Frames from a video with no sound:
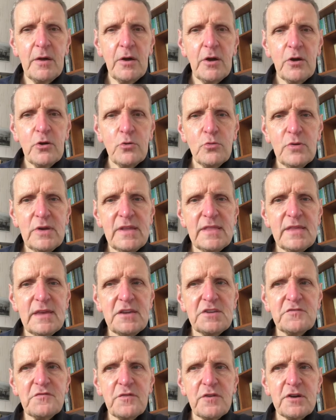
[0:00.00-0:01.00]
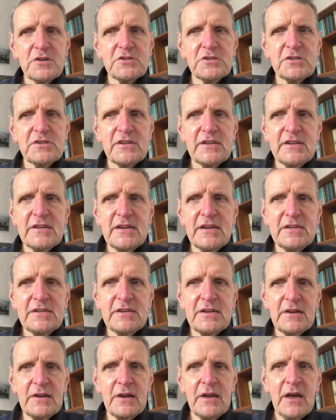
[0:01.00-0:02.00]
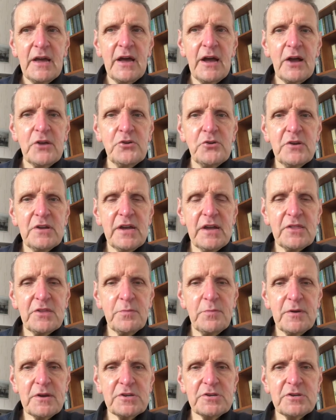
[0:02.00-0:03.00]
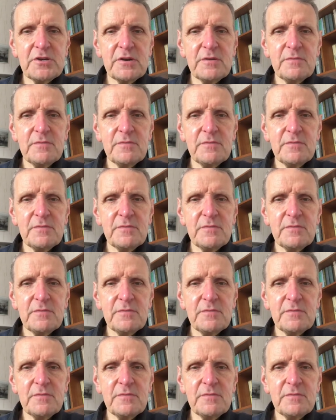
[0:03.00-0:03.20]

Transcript: Read these verses in detail and you'll get the picture.